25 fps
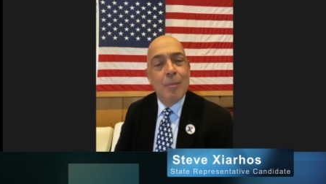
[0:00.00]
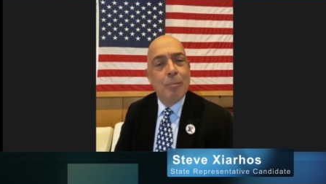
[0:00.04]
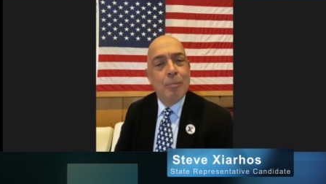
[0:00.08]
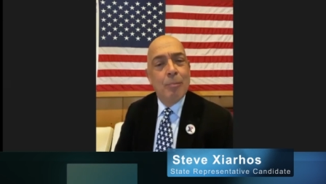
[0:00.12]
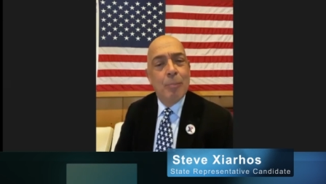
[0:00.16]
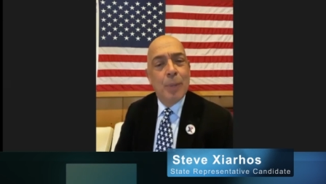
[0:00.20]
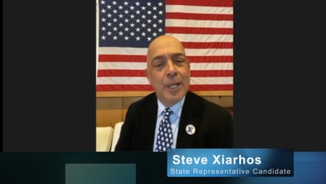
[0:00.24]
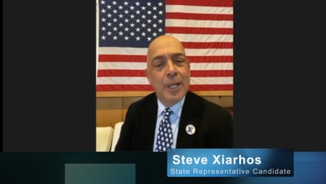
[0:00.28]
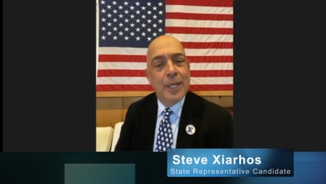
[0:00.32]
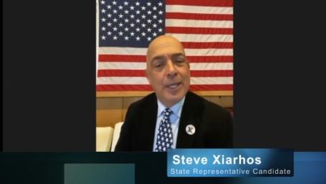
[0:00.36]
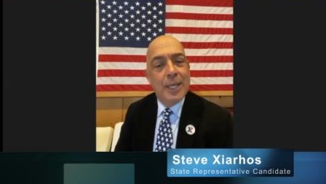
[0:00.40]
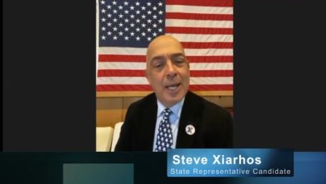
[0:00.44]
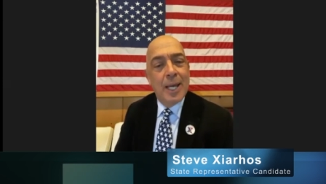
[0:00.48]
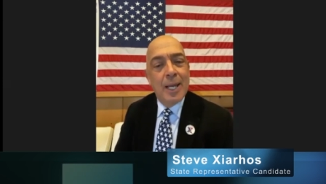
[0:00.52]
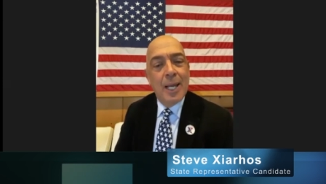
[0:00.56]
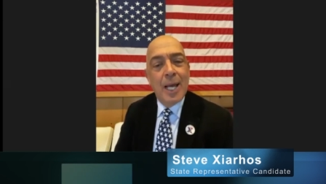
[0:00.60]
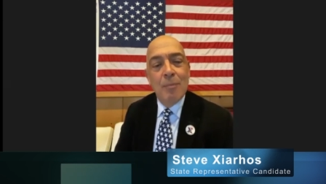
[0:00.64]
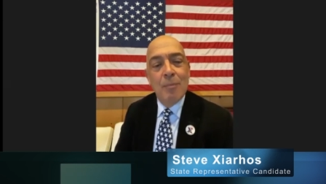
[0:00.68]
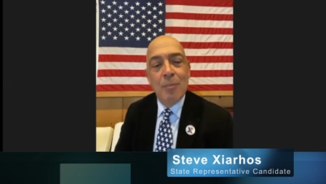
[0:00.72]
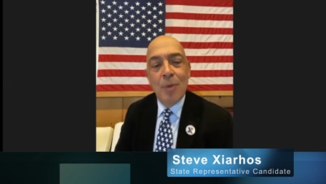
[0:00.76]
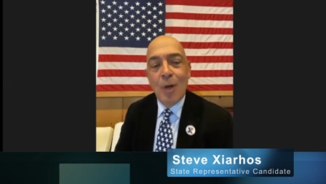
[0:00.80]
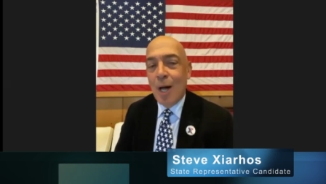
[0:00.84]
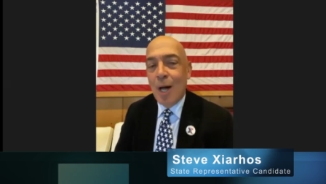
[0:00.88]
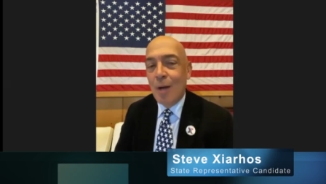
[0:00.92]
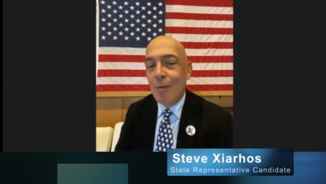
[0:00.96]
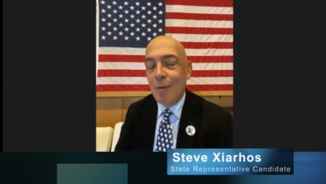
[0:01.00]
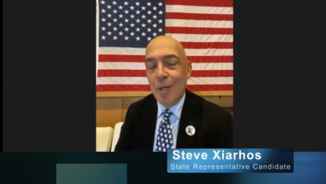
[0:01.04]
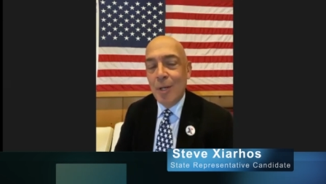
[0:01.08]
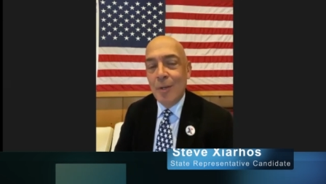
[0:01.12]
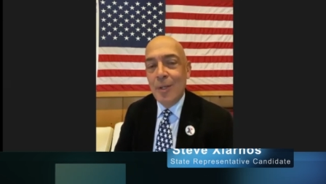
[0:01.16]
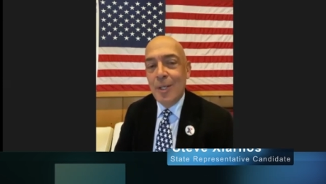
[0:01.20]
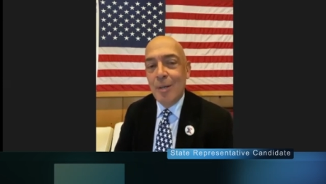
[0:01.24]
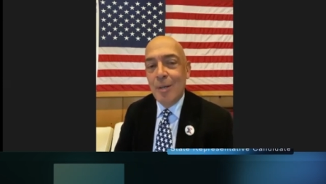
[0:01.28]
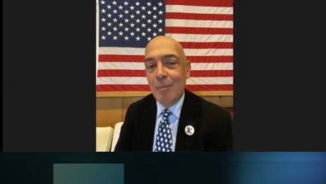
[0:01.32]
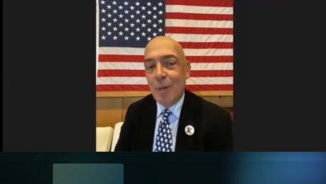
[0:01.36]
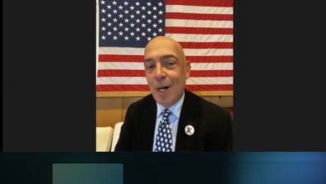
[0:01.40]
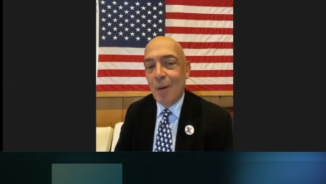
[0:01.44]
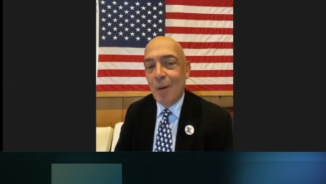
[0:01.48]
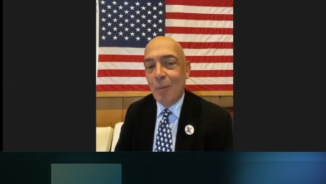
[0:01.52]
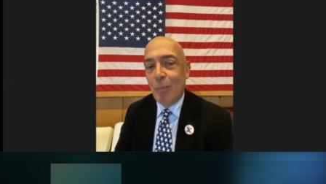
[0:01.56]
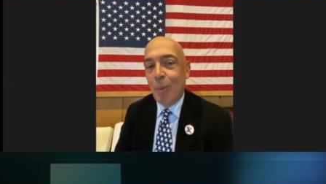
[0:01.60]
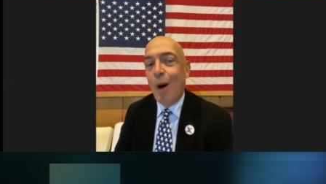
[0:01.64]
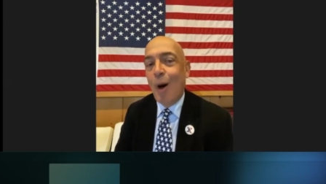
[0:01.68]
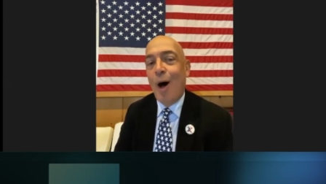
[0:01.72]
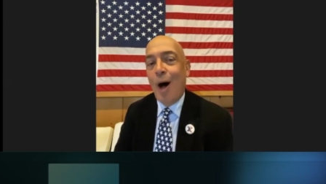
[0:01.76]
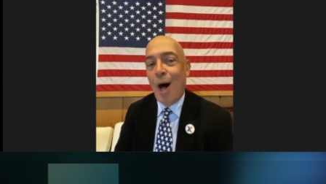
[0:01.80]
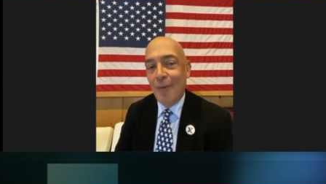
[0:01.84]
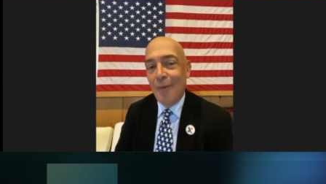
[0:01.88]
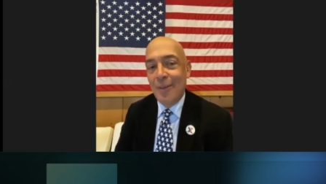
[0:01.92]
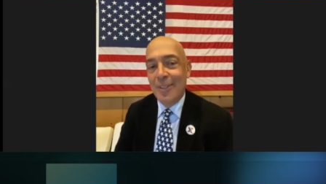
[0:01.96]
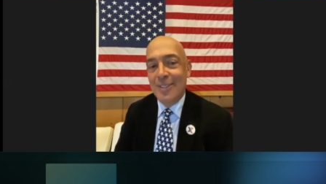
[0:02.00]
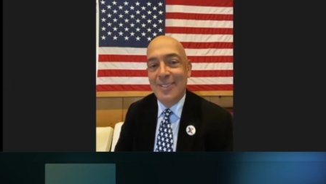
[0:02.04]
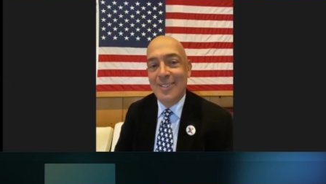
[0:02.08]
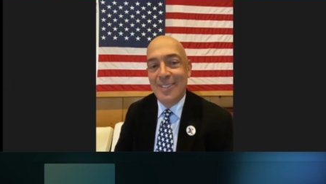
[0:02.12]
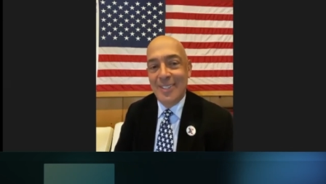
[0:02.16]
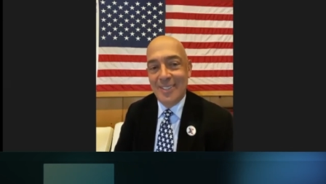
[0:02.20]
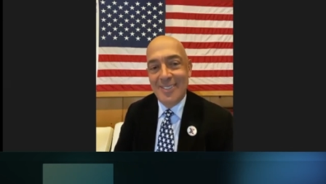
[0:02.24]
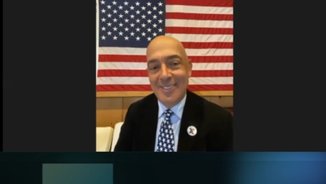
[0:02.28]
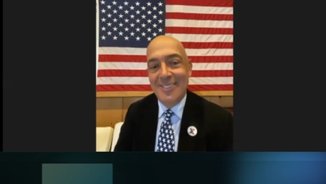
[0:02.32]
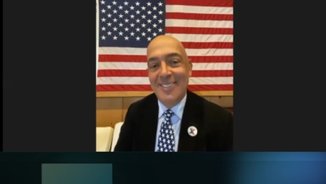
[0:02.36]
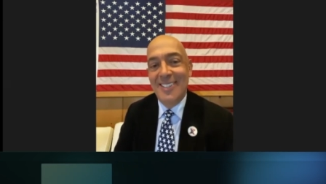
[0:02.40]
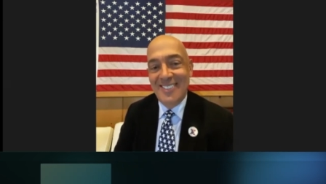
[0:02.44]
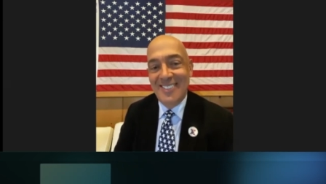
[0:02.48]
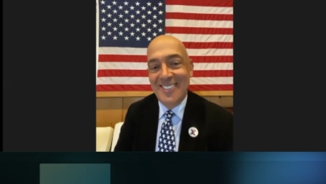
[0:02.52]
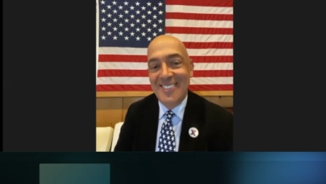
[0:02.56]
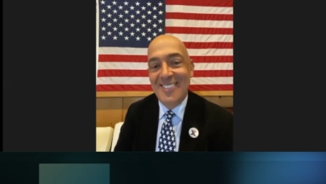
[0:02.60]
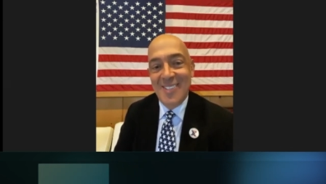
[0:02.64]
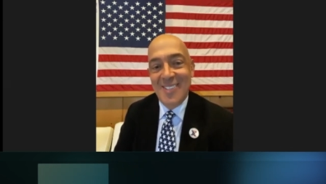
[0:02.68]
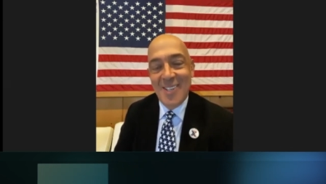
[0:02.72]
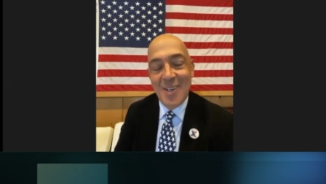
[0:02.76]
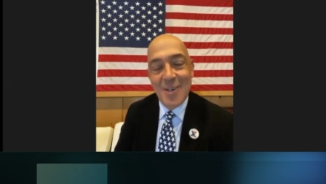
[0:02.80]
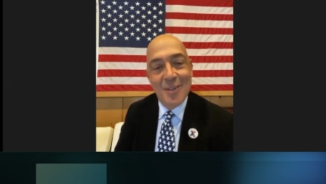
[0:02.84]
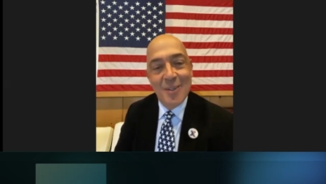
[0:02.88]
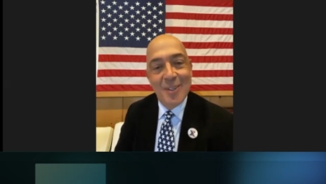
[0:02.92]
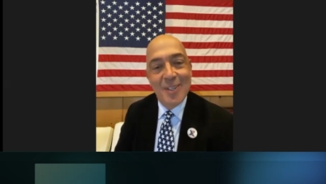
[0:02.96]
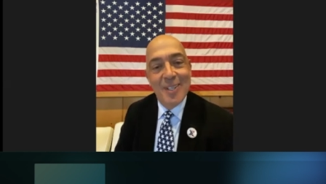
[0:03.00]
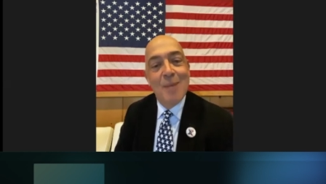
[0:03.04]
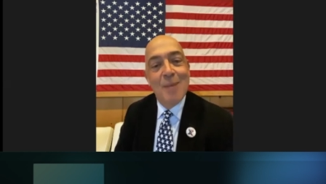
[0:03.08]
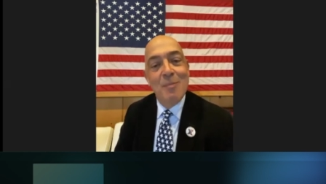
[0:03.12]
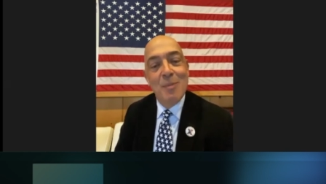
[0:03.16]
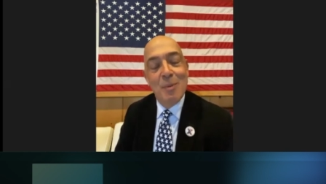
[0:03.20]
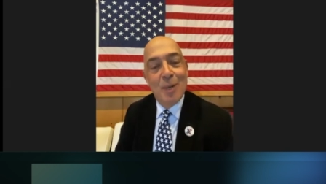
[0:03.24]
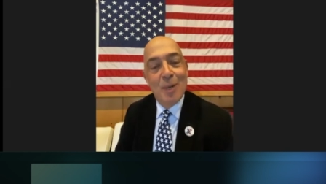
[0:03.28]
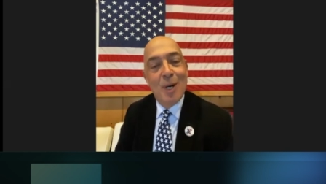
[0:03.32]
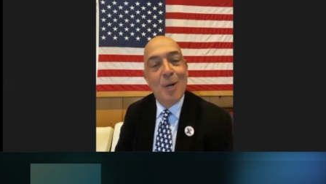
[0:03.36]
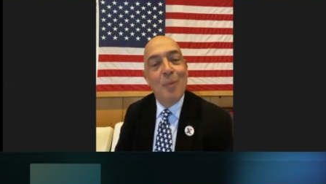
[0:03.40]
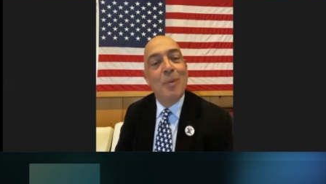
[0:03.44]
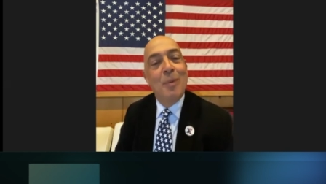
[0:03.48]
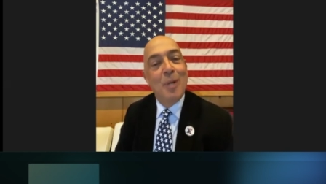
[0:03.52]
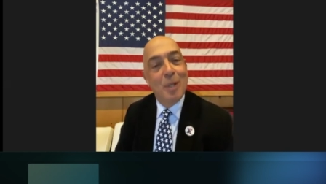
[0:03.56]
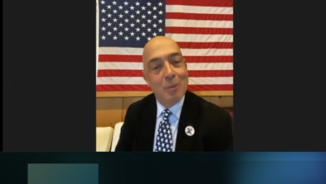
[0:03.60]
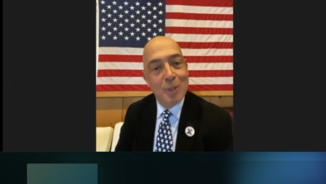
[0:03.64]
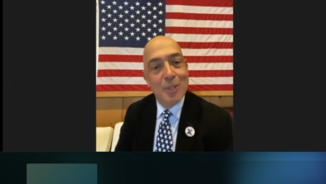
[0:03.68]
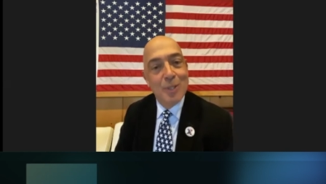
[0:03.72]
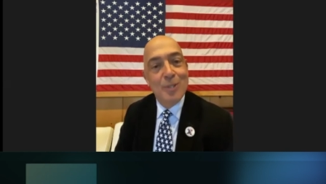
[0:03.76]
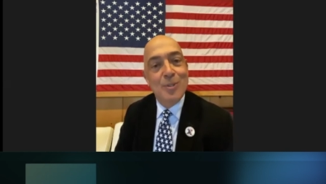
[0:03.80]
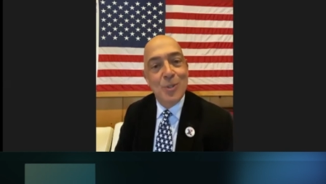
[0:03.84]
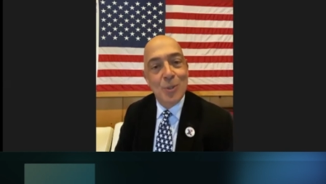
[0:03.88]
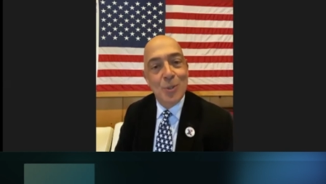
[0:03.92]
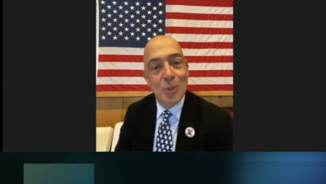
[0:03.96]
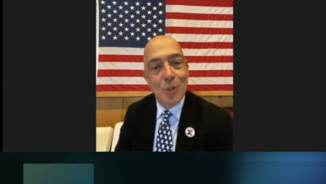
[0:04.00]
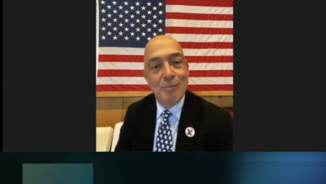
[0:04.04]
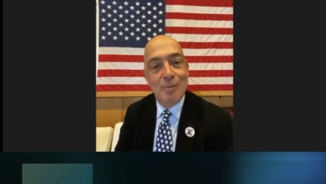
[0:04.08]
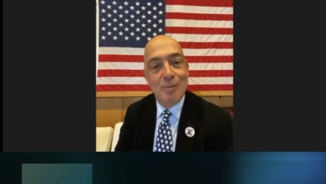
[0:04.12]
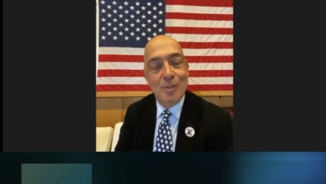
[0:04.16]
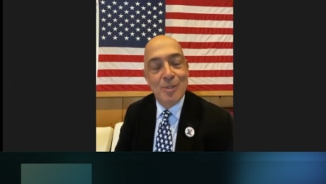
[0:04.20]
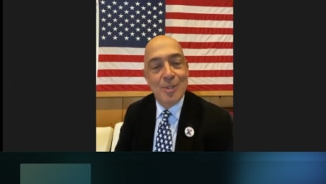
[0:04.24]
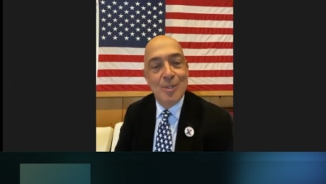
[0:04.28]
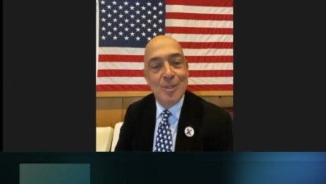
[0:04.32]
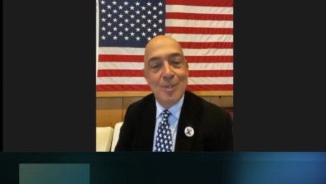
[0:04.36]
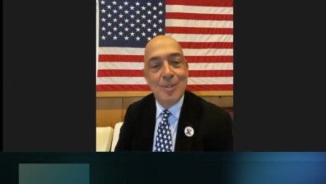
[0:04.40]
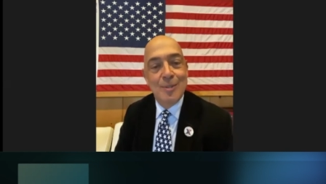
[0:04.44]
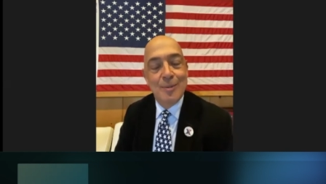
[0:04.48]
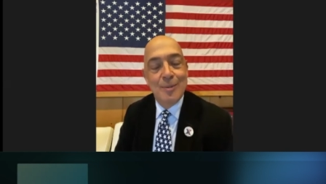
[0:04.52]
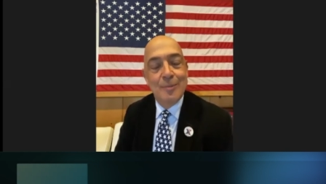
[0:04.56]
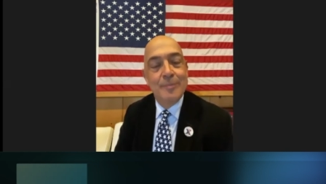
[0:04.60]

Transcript: But again, I'm not really about politics necessarily, I'm about public service.